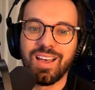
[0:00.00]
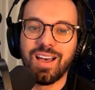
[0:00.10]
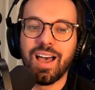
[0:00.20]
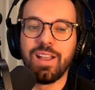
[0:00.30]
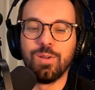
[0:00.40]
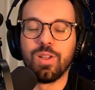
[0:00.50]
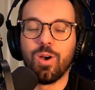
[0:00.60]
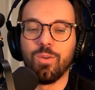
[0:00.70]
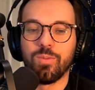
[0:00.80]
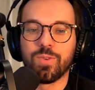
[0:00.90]
I don't
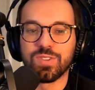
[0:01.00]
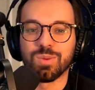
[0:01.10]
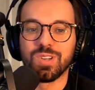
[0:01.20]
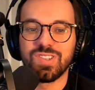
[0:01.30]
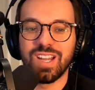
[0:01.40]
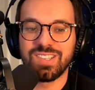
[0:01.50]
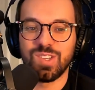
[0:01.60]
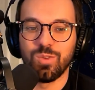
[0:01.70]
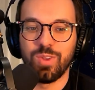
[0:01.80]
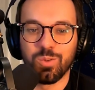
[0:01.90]
know, for some reason I
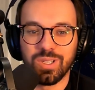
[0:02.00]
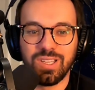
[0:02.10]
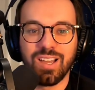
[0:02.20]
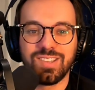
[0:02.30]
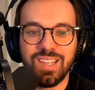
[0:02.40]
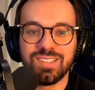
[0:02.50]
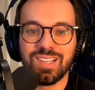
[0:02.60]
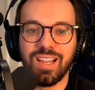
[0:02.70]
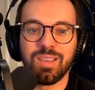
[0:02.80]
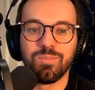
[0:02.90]
still feel reluctant to
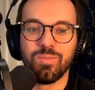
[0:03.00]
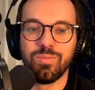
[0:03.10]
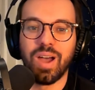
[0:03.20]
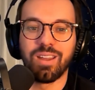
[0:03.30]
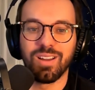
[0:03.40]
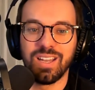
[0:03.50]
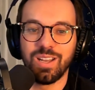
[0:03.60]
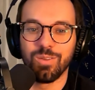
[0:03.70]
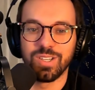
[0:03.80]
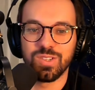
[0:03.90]
like migrate it
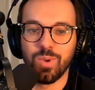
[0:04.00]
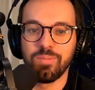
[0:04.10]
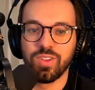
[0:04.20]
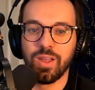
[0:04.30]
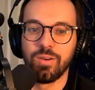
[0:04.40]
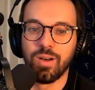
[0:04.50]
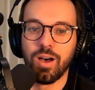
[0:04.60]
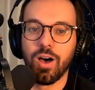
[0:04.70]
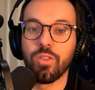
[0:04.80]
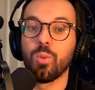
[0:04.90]
over to Webflow.
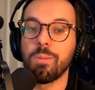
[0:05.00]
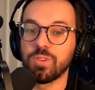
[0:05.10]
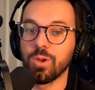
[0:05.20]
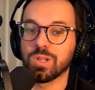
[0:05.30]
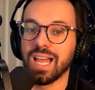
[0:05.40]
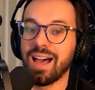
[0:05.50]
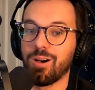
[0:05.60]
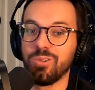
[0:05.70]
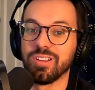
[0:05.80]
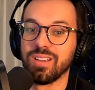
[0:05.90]
Although Webflow
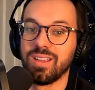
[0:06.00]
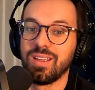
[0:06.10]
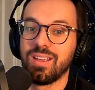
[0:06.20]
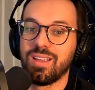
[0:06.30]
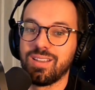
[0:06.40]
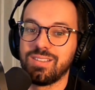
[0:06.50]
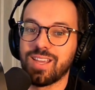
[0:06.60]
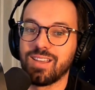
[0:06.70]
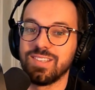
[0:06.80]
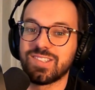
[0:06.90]
Cloud
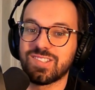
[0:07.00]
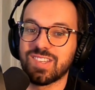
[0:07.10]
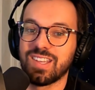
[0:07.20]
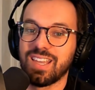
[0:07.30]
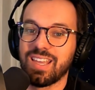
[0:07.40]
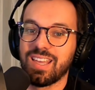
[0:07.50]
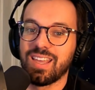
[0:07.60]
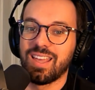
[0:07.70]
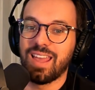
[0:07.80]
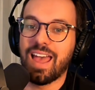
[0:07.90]
does
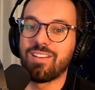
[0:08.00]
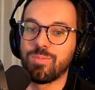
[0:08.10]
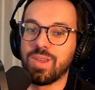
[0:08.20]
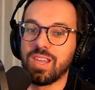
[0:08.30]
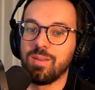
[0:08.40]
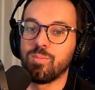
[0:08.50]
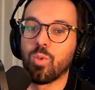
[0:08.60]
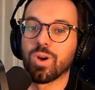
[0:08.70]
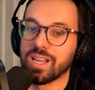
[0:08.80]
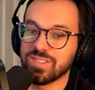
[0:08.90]
have me
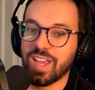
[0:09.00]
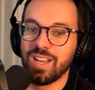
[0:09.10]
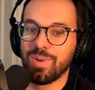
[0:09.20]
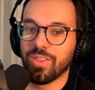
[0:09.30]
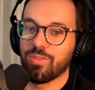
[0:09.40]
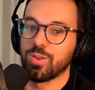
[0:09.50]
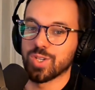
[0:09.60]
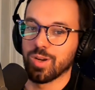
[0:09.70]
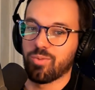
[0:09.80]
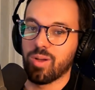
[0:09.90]
more excited about the
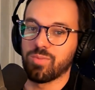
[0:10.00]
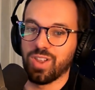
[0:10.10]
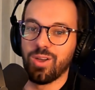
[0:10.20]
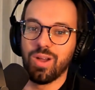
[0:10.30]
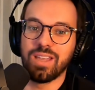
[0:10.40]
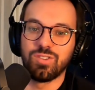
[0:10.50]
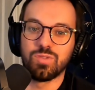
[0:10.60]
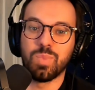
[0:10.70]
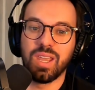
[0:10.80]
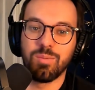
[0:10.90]
future of Webflow and
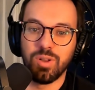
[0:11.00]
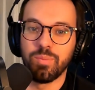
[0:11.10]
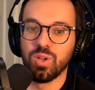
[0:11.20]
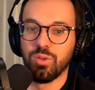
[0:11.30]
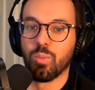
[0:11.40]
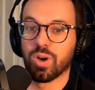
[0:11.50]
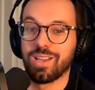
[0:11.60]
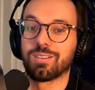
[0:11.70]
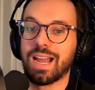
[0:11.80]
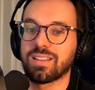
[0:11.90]
just being able to build more
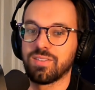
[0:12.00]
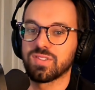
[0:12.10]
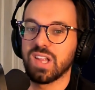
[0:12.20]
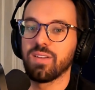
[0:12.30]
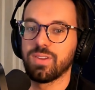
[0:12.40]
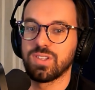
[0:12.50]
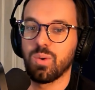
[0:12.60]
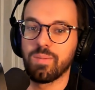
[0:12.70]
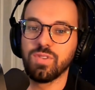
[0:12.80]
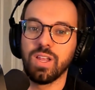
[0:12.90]
interactive stuff into
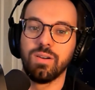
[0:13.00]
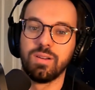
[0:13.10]
Webflow.